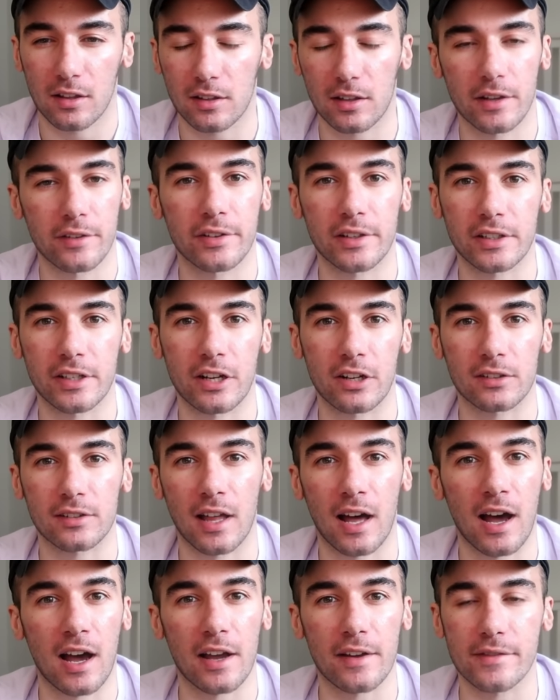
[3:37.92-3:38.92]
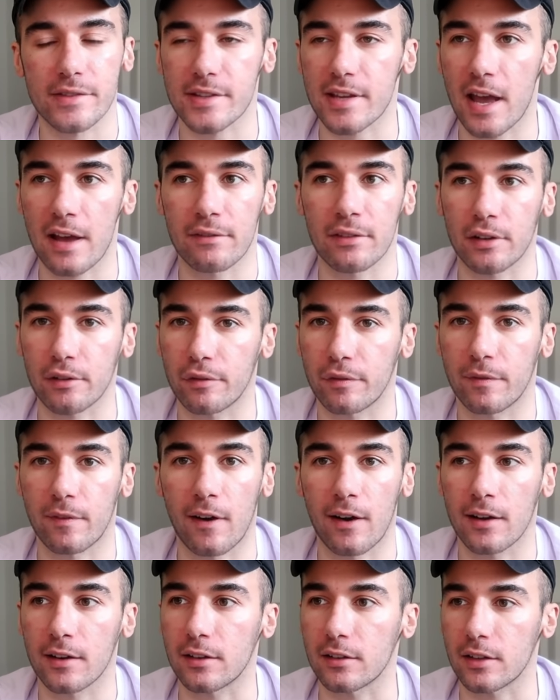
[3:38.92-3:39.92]
living their lives, having
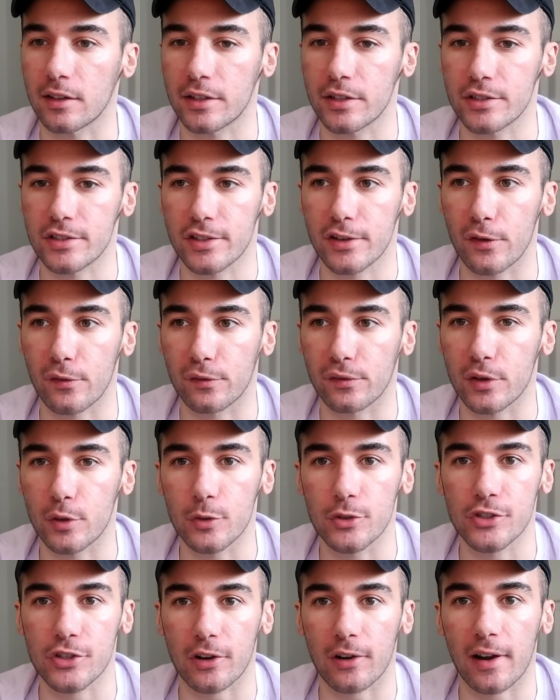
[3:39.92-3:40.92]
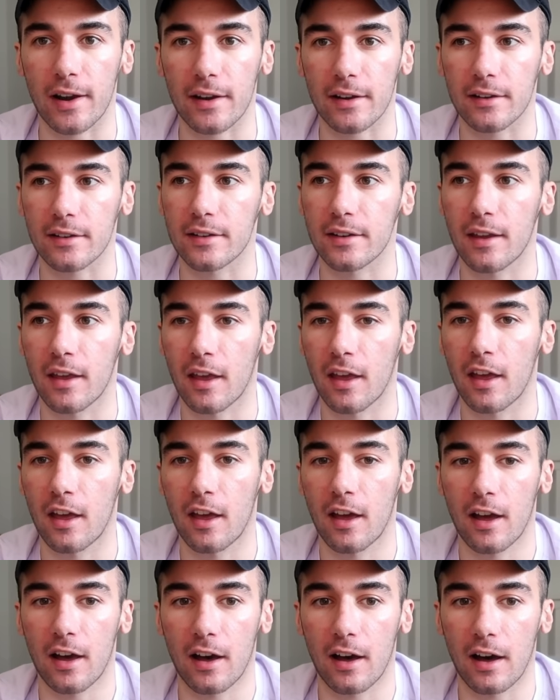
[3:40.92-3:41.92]
fun, looking to the future, and
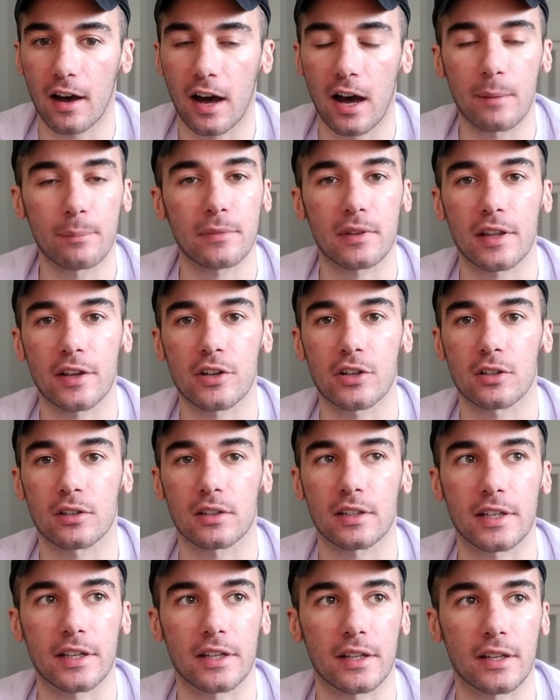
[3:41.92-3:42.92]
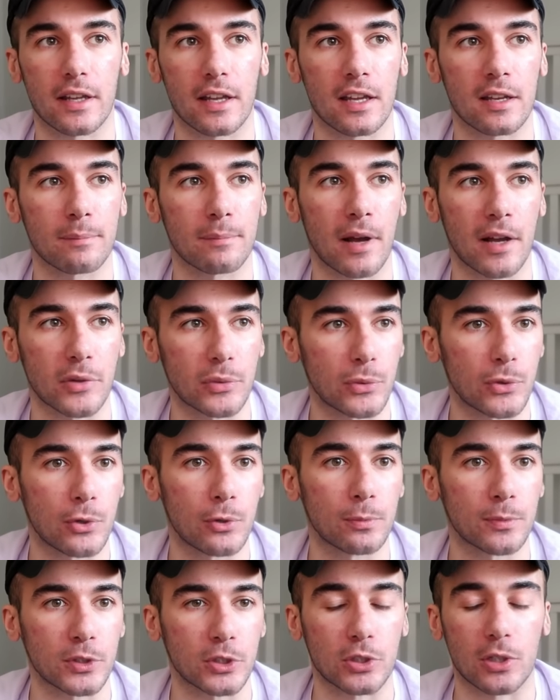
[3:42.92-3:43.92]
I'm literally in my
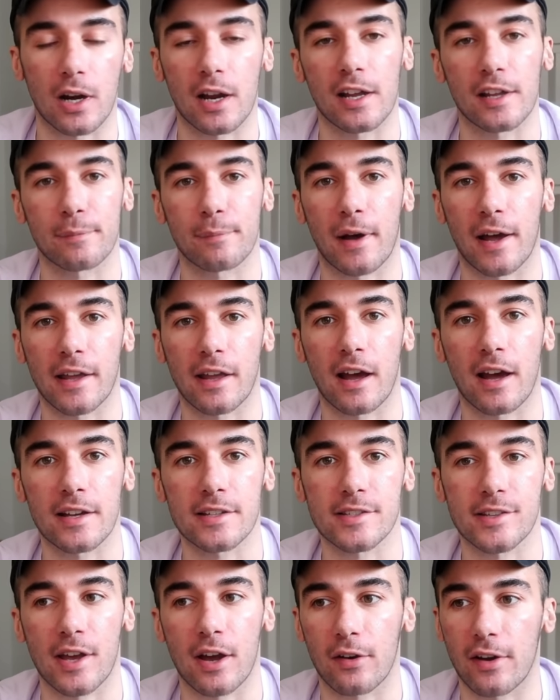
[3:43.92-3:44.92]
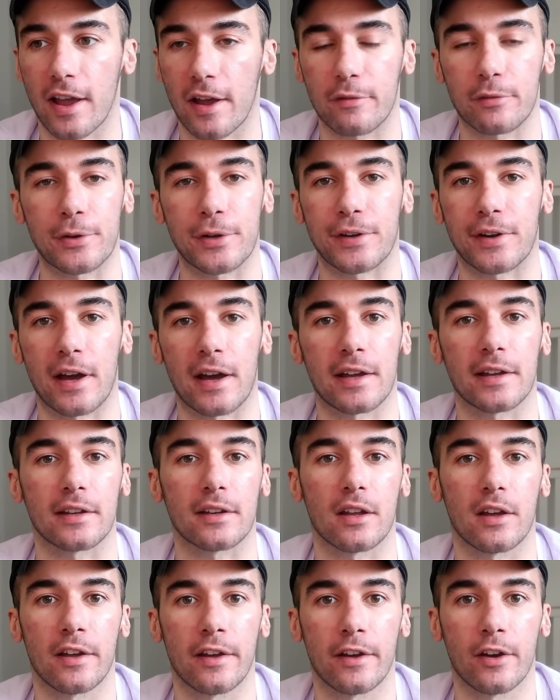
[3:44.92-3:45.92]
room crying my eyes out every
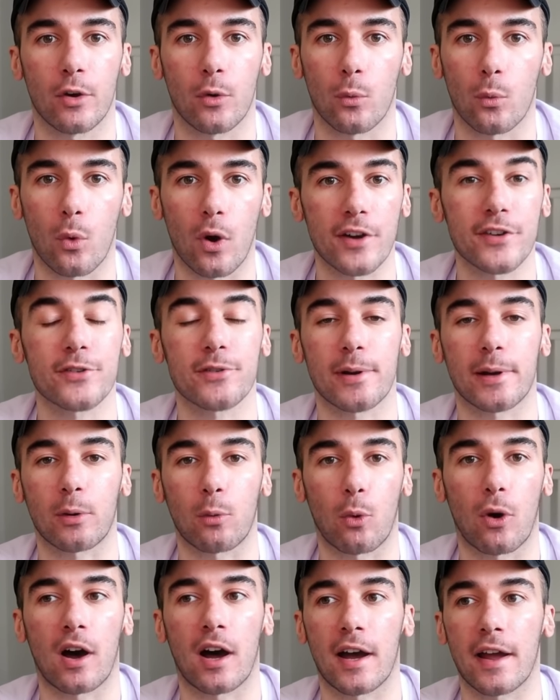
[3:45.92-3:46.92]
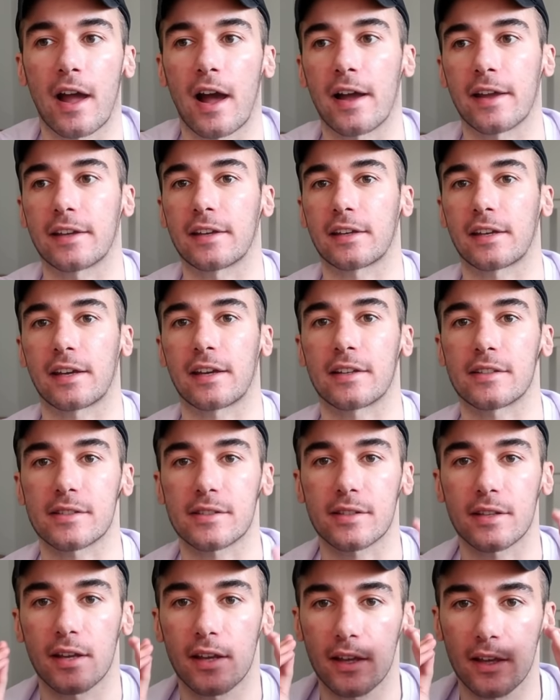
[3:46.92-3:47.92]
night, wondering why I
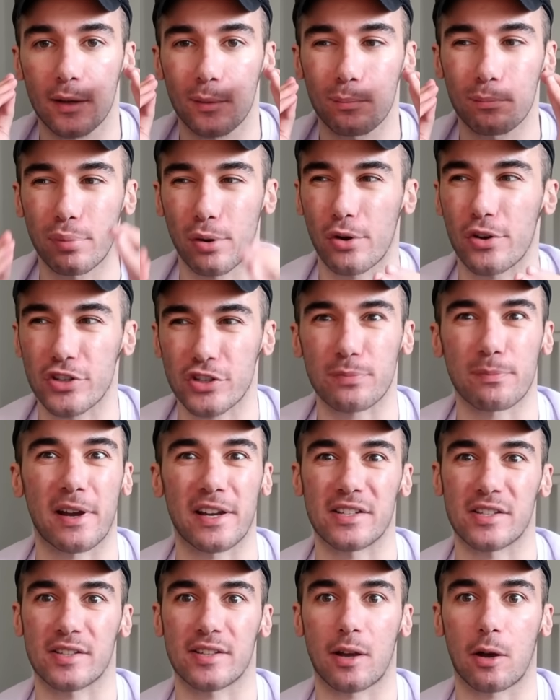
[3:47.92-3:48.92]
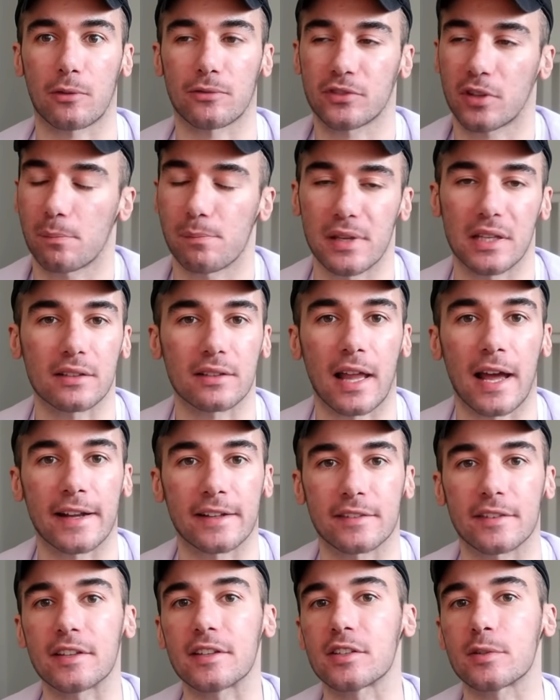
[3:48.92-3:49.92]
can't push myself to be
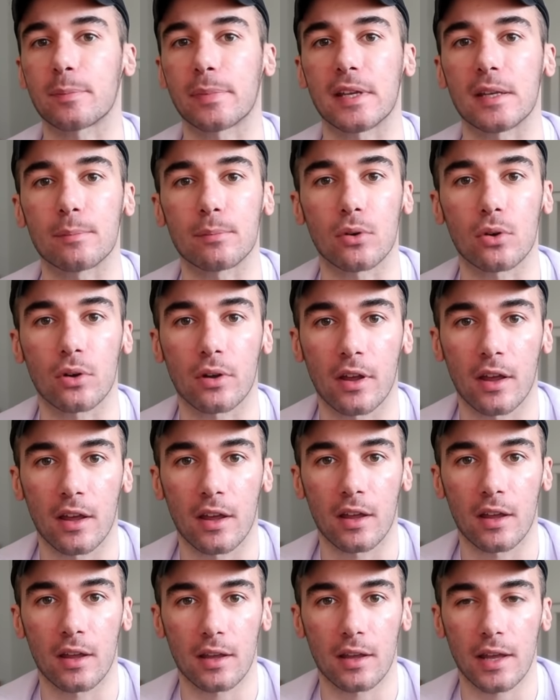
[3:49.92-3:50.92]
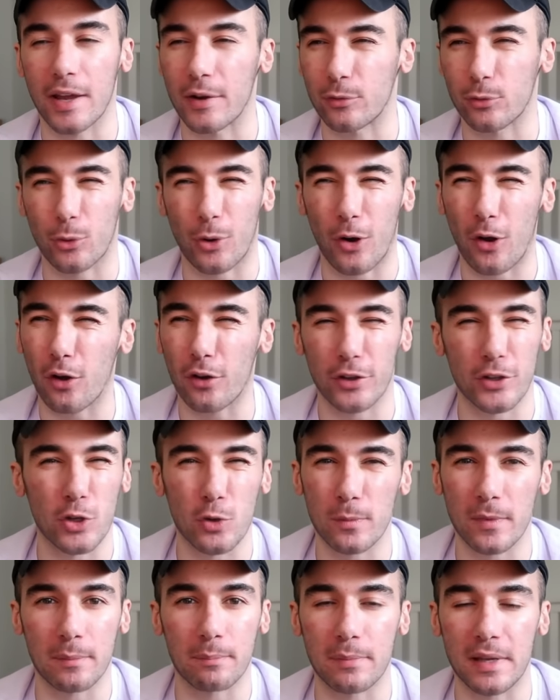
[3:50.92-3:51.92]
like these people. If we're all
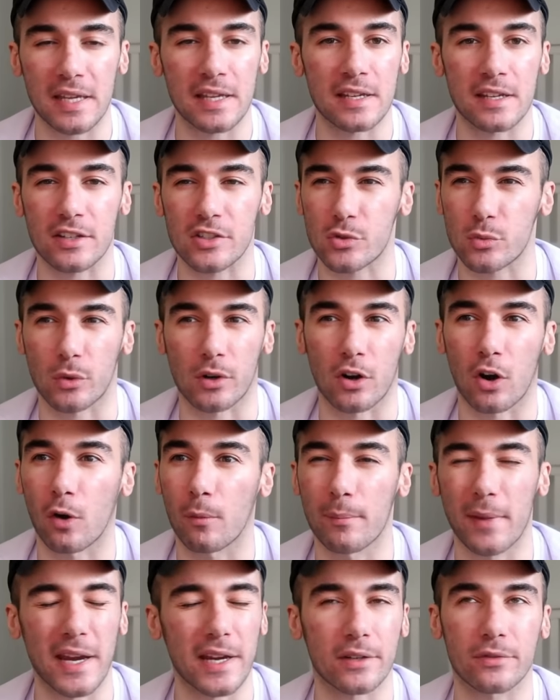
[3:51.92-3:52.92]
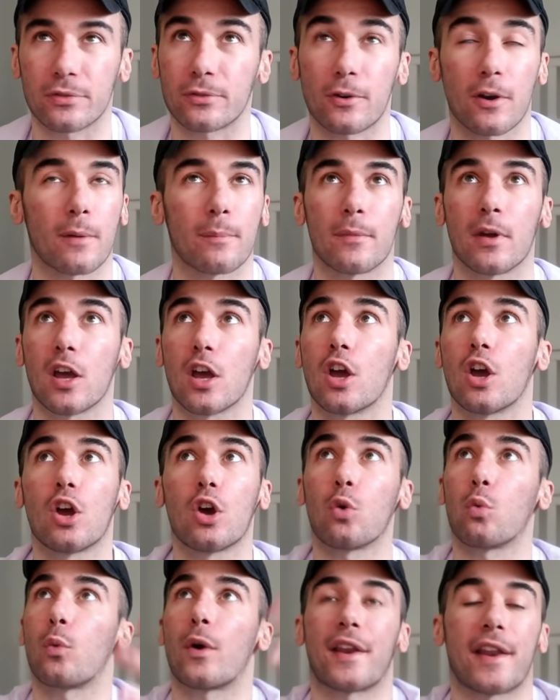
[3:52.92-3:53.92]
human beings, we're all made from
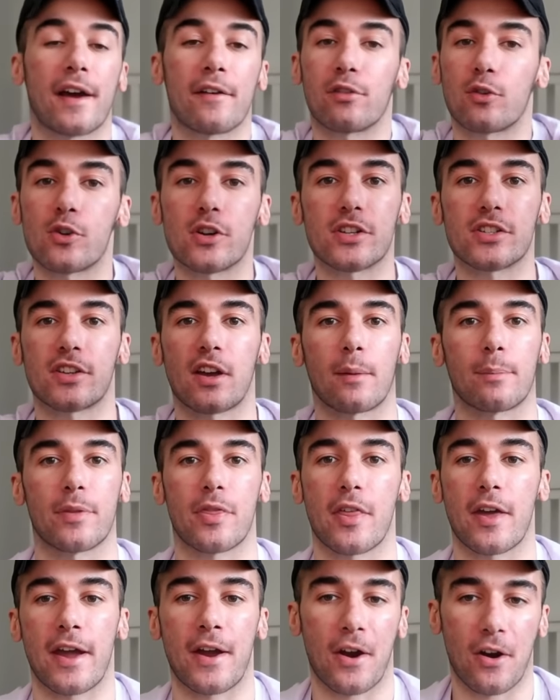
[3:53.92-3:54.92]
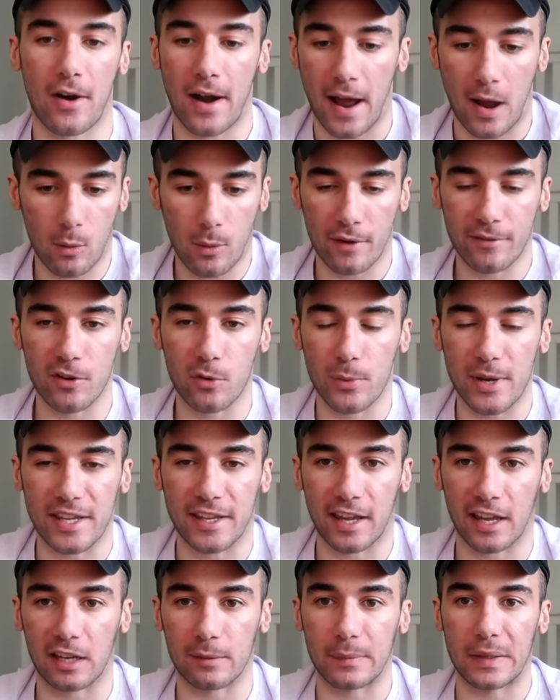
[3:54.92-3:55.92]
whatever is up there, however we
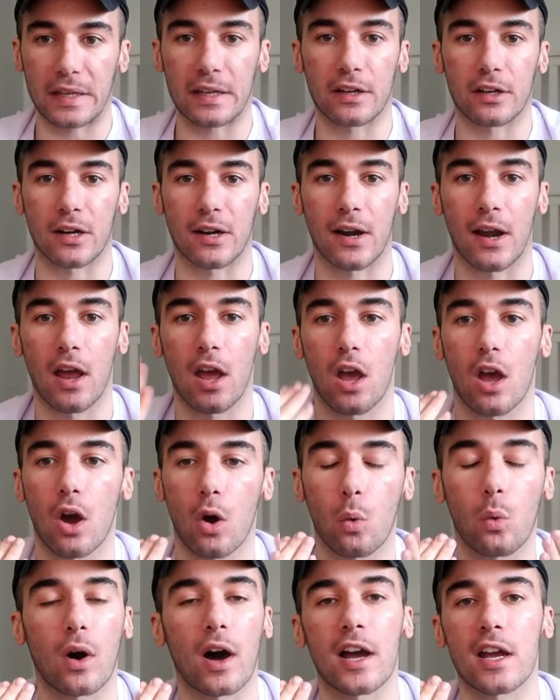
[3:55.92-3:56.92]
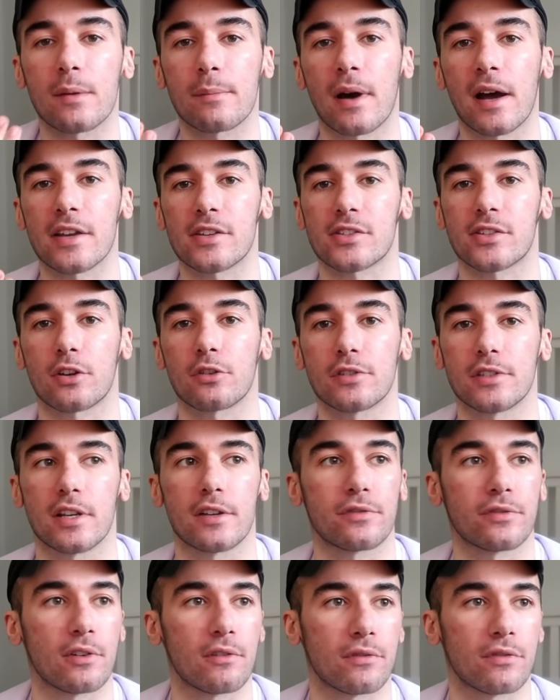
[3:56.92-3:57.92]
came here, why am I so
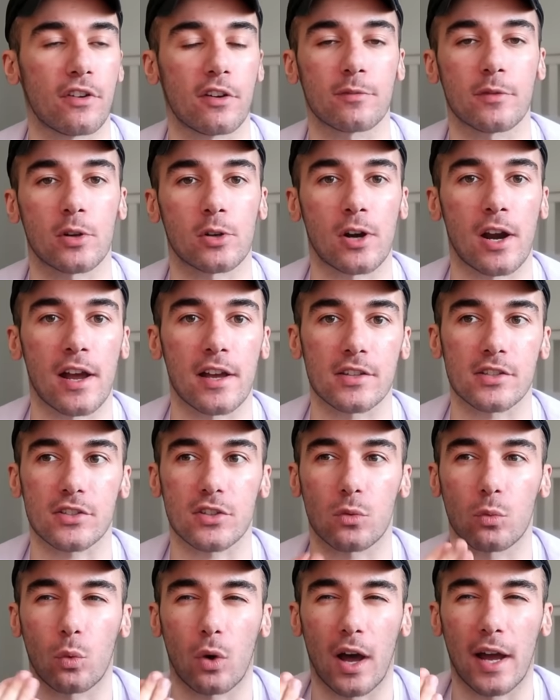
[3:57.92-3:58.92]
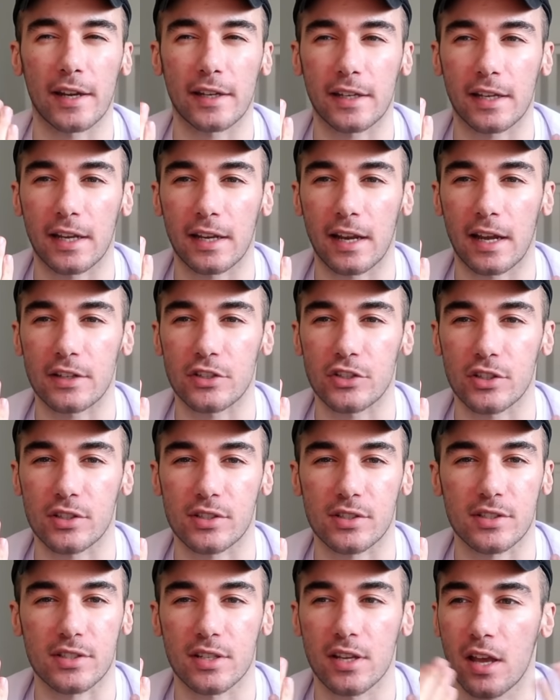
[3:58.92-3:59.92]
different from the rest? Why can't I
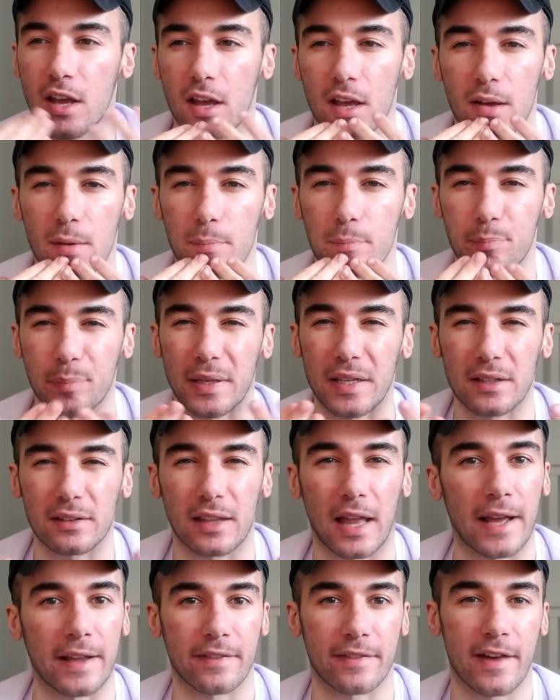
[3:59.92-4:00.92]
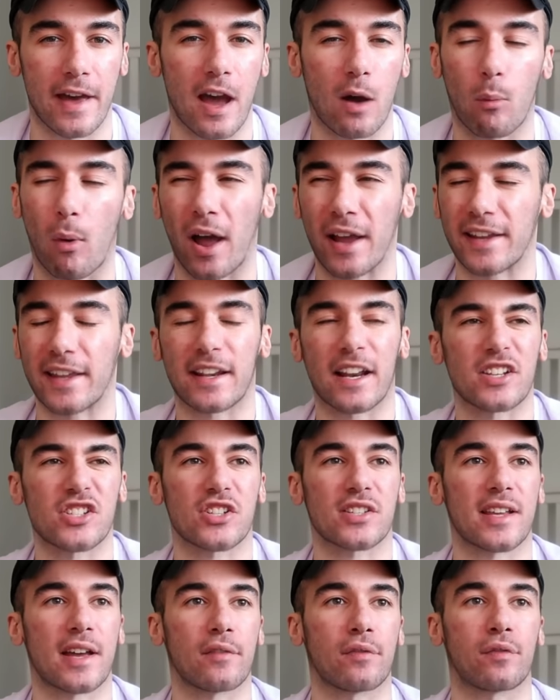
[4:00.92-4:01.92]
just be like that? Why can't I
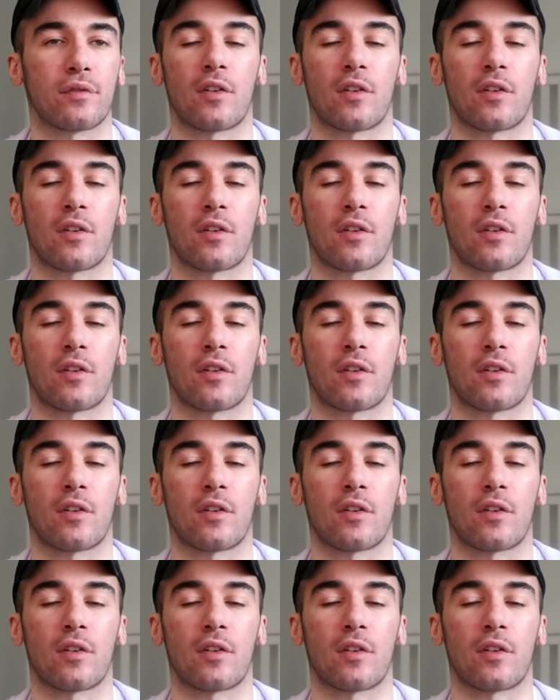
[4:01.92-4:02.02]
just have